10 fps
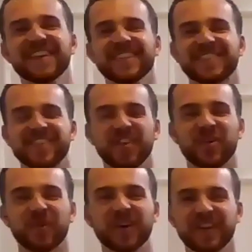
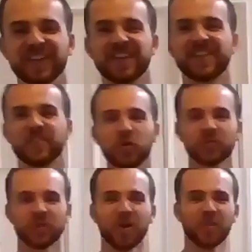so those
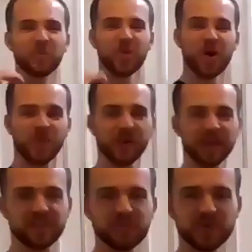are all the wrong way
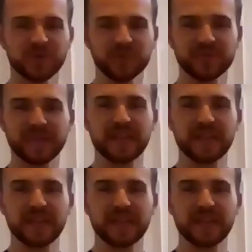to move.